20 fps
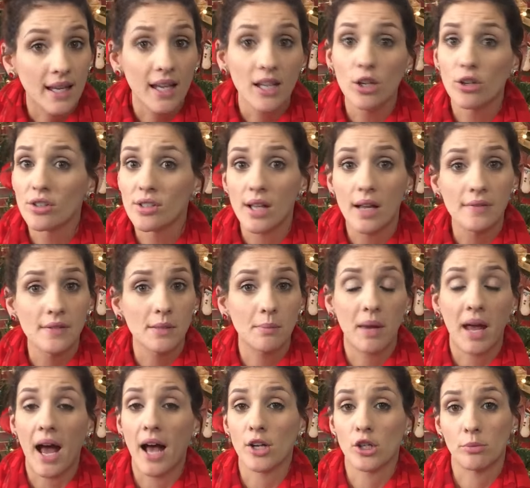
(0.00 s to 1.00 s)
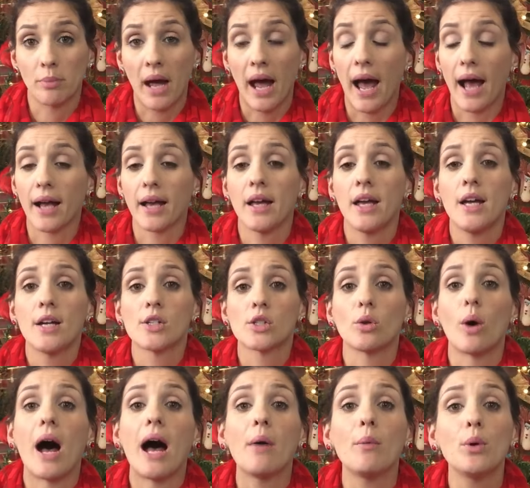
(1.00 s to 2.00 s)
Get yourself some cash back.
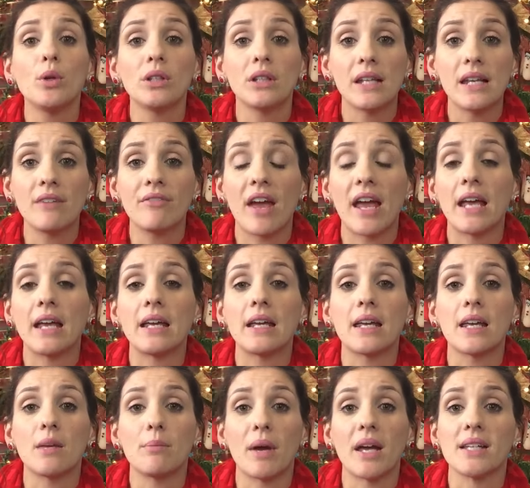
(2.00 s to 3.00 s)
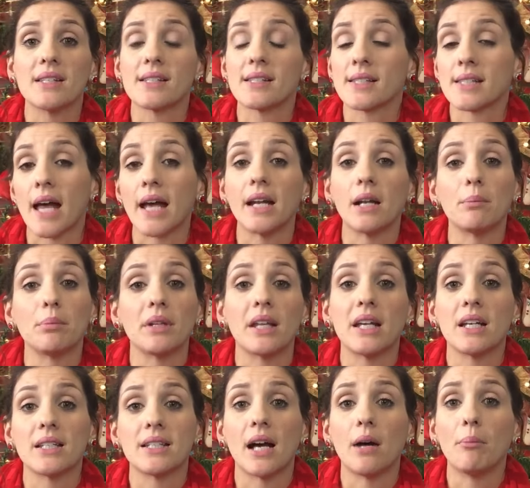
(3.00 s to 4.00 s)
So I will leave a Ebates sign up
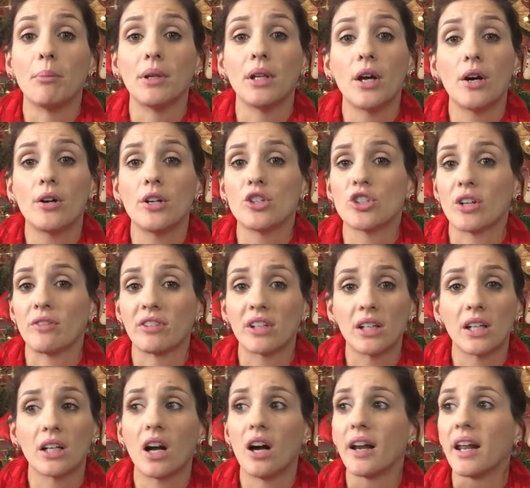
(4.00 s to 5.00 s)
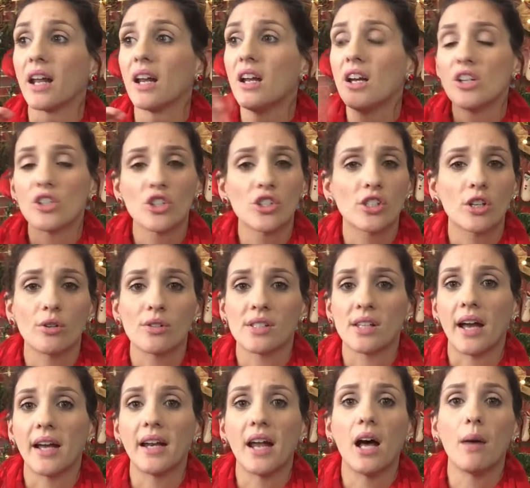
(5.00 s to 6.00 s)
link down below. You just have to click on it. Just go
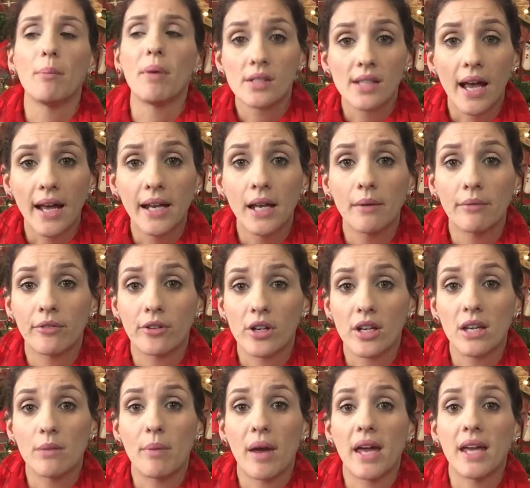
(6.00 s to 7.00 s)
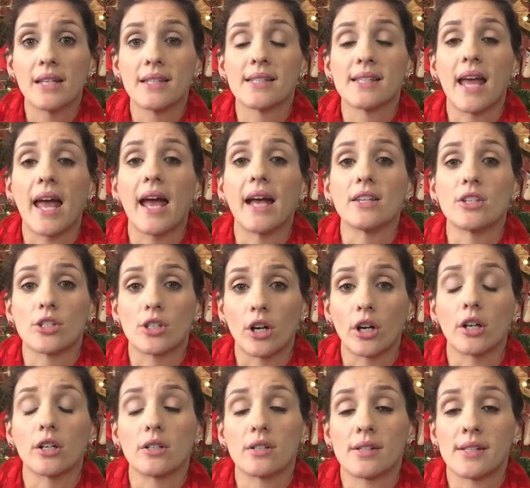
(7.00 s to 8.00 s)
sign up. Sign up for Ebates and
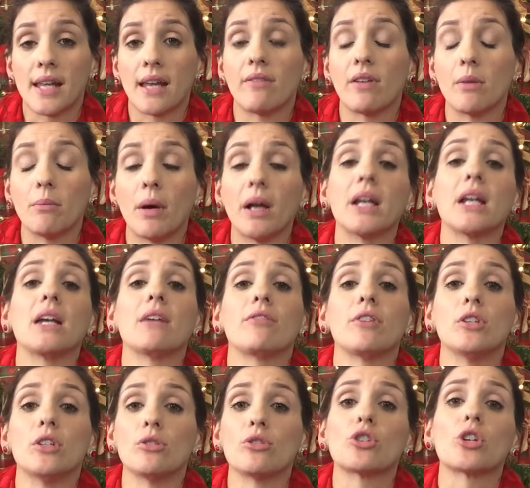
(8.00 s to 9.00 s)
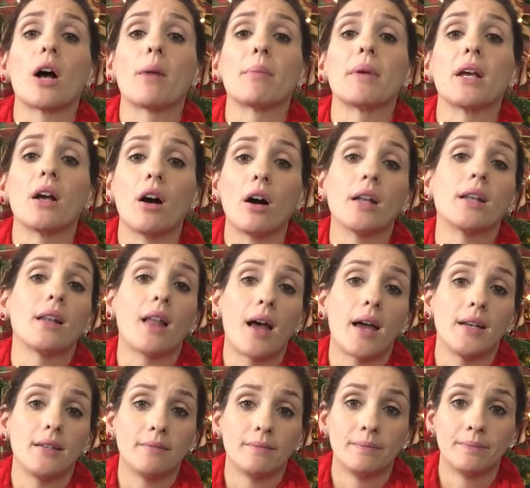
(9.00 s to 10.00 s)
start saving money if you do shopping
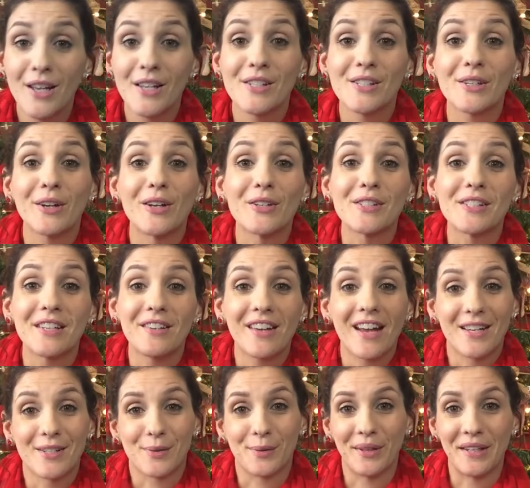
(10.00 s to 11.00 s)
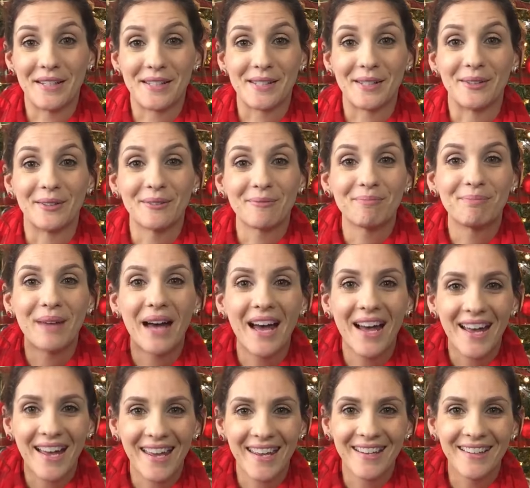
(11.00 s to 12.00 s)
online. So I'll see you guys really soon.
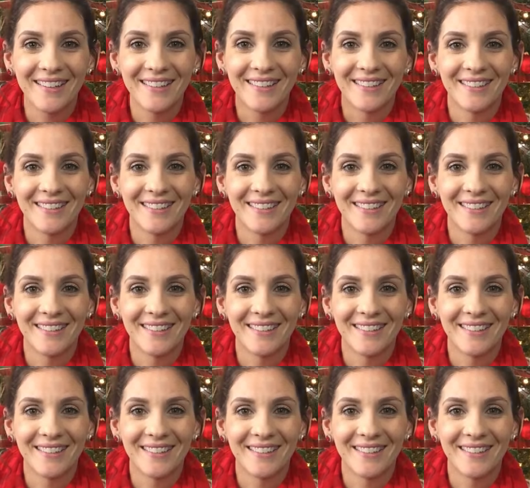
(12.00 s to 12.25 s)
Bye.